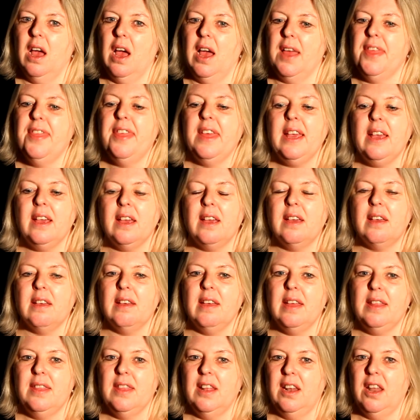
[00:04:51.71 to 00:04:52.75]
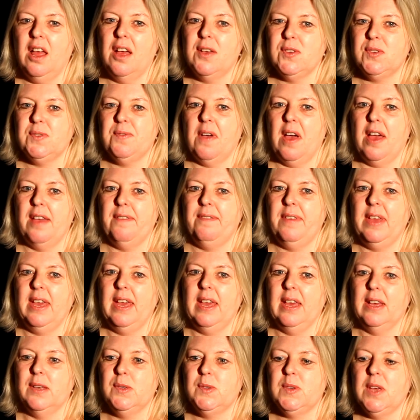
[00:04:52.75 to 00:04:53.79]
I think in the last 5
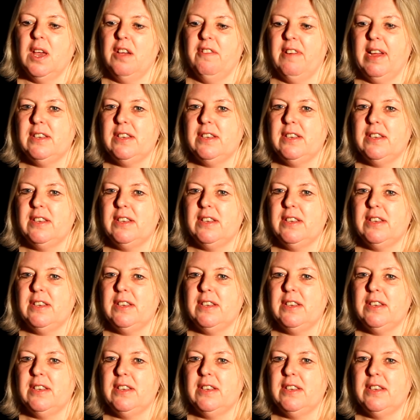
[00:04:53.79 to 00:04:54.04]
years her